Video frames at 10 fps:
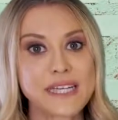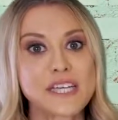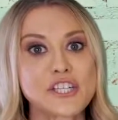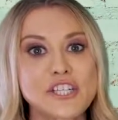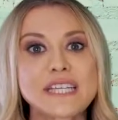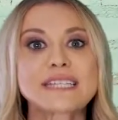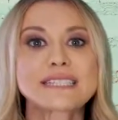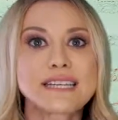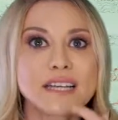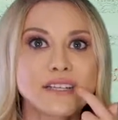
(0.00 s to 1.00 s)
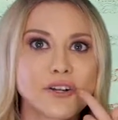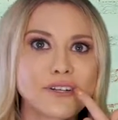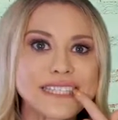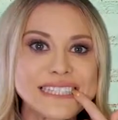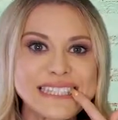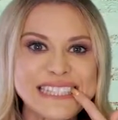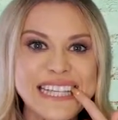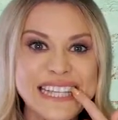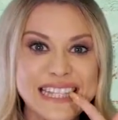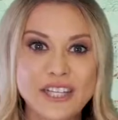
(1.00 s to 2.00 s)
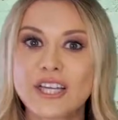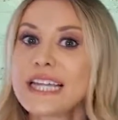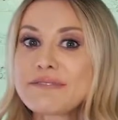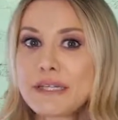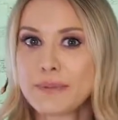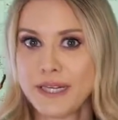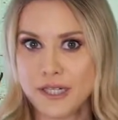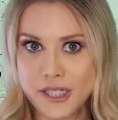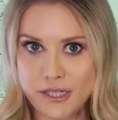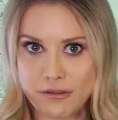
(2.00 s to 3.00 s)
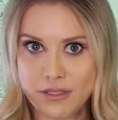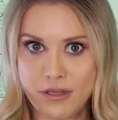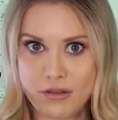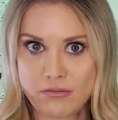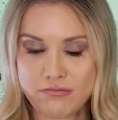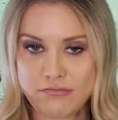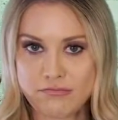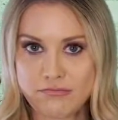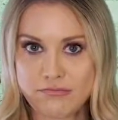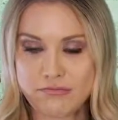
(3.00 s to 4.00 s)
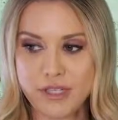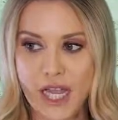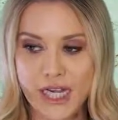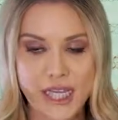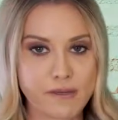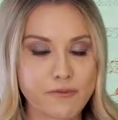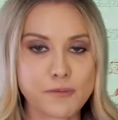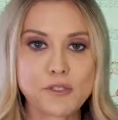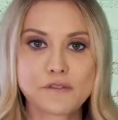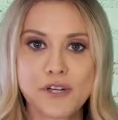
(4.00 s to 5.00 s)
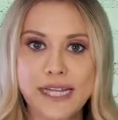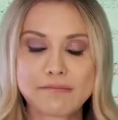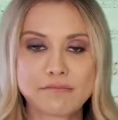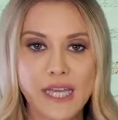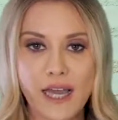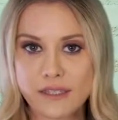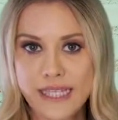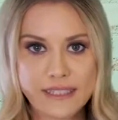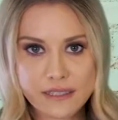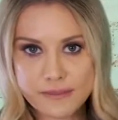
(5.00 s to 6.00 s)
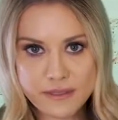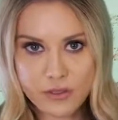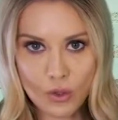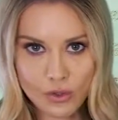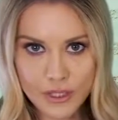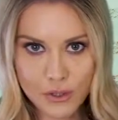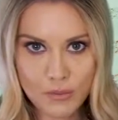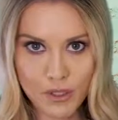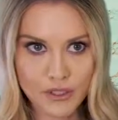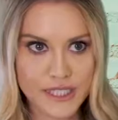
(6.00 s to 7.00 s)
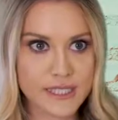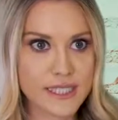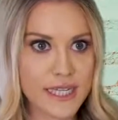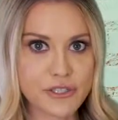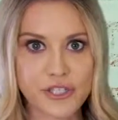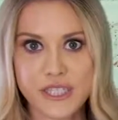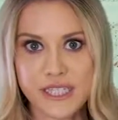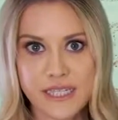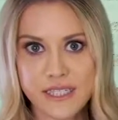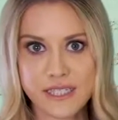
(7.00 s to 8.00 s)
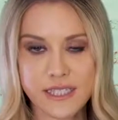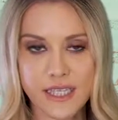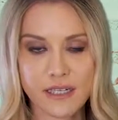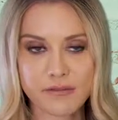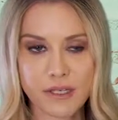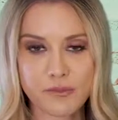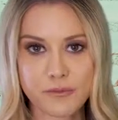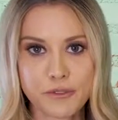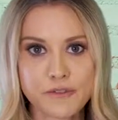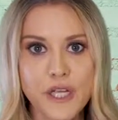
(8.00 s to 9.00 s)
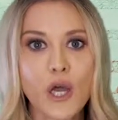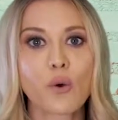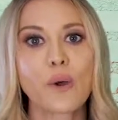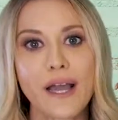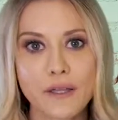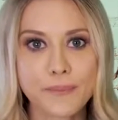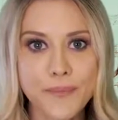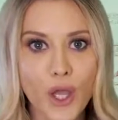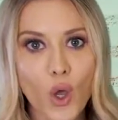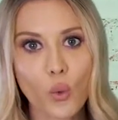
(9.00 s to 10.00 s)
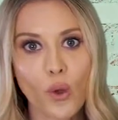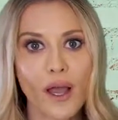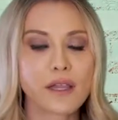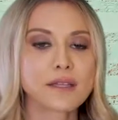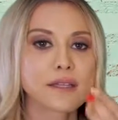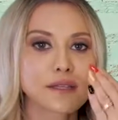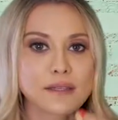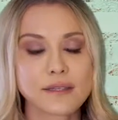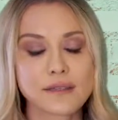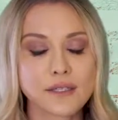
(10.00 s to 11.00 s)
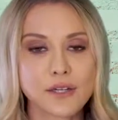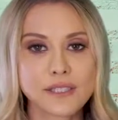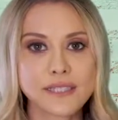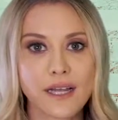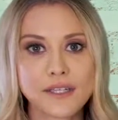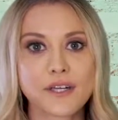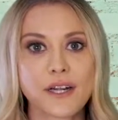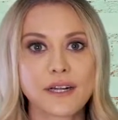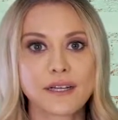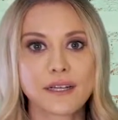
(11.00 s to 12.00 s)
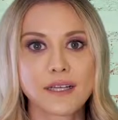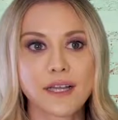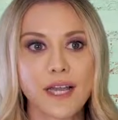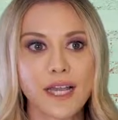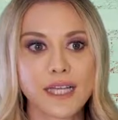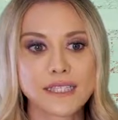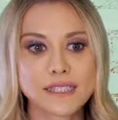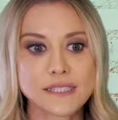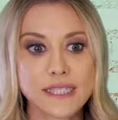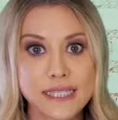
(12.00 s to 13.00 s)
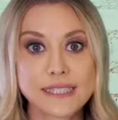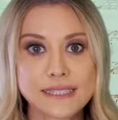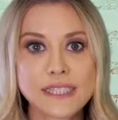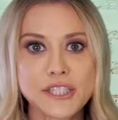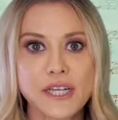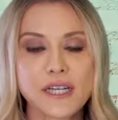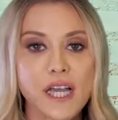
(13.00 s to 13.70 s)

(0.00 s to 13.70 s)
she's growing these teeth that look like vampire teeth. So got to get them removed, right? Yeah, that seems totally normal. Kristen takes her to the dentist to get them removed. Well, while the girl's under anesthesia,